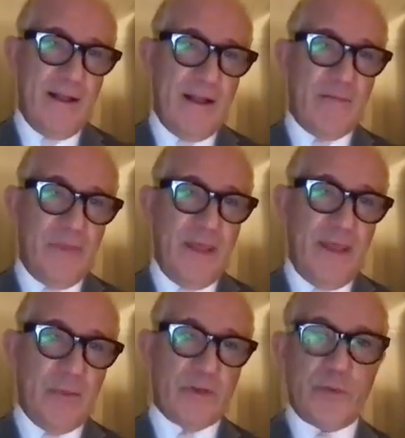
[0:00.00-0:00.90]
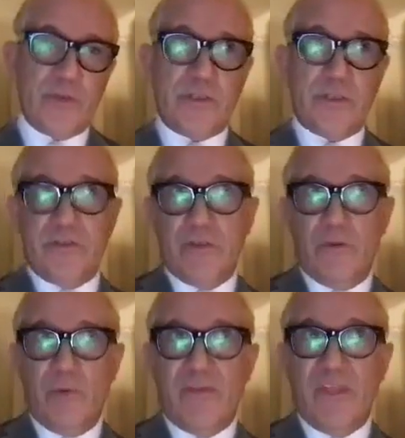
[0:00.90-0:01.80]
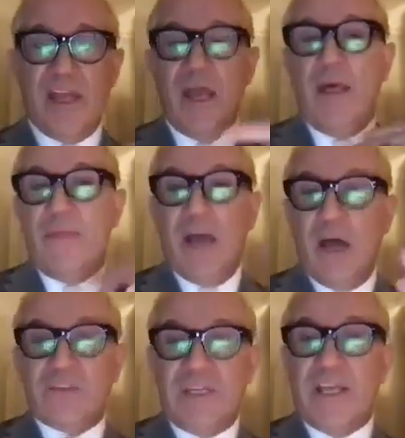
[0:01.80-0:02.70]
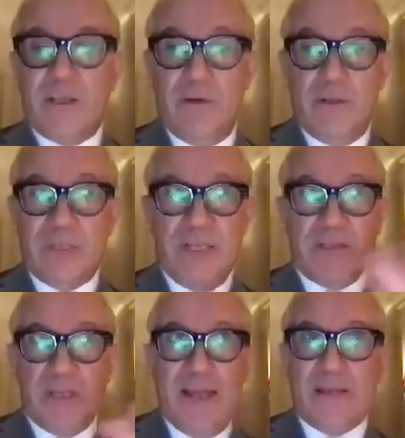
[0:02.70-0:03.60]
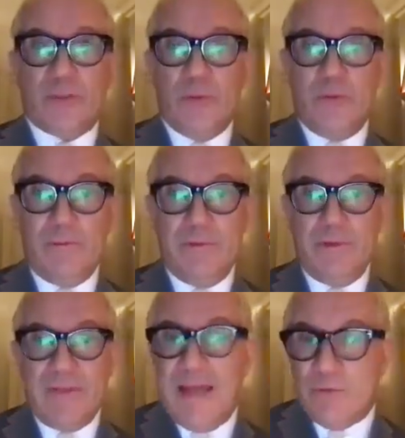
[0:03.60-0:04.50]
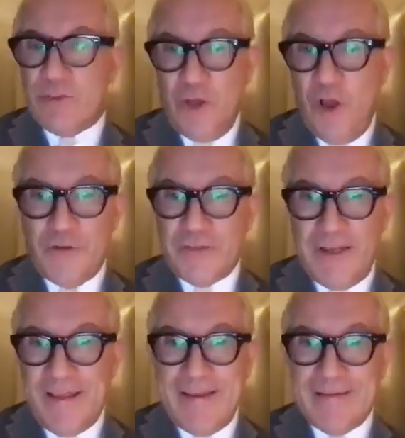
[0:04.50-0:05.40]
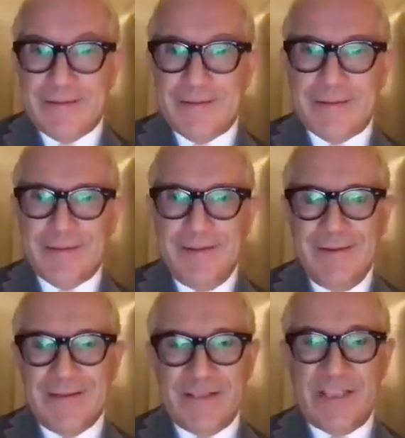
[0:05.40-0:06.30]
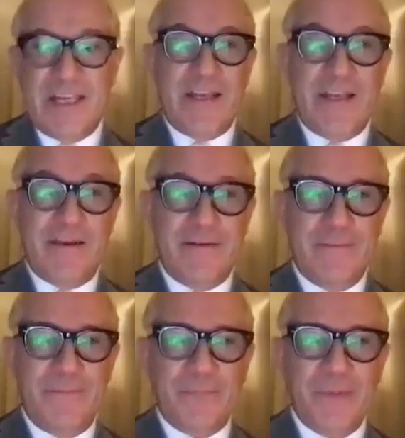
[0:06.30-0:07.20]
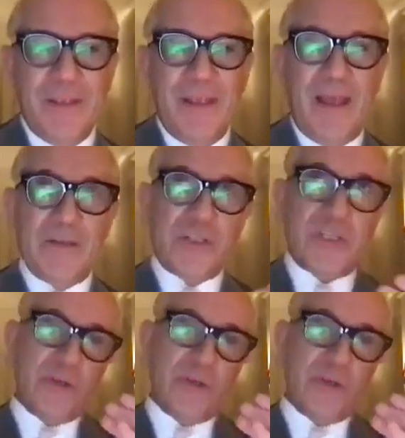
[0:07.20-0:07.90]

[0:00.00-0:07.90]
out there, which was to do with the articulate intellectual. That was not Diana's scene. And so